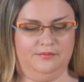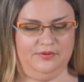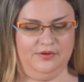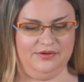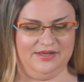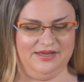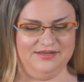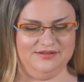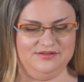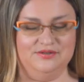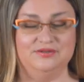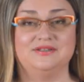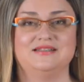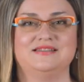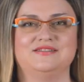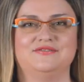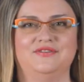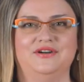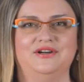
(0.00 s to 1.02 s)
Okay, so
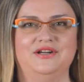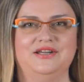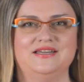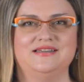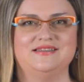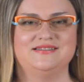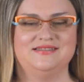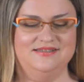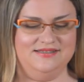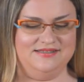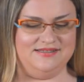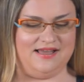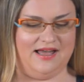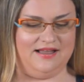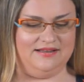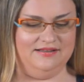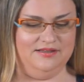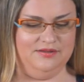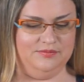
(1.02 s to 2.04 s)
this very easy
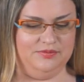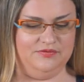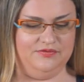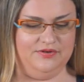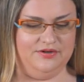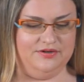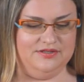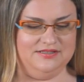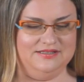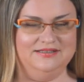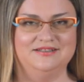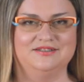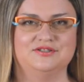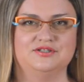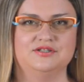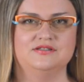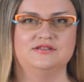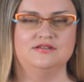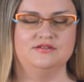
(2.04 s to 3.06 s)
salad, but very
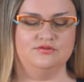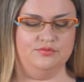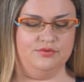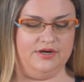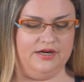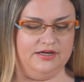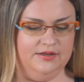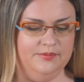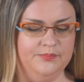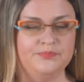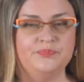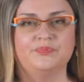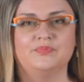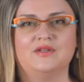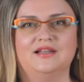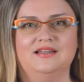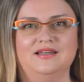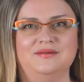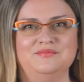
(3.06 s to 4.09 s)
delicious, is ready.
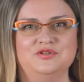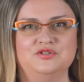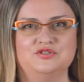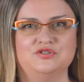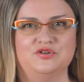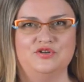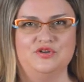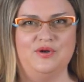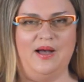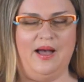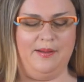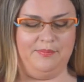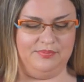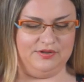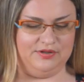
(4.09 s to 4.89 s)
Let me show you up